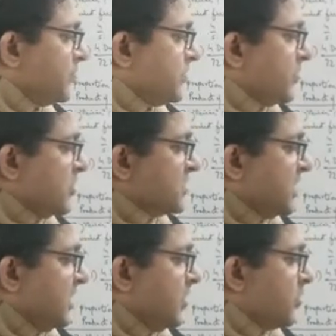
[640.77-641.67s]
because
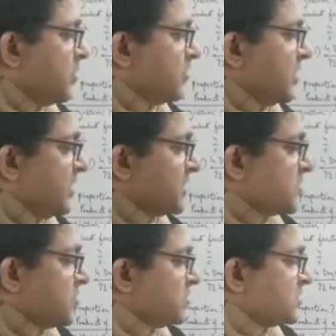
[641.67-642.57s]
A upon B is equal
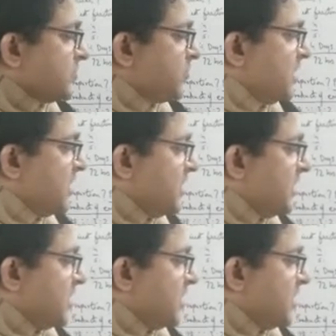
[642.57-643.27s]
to C upon D,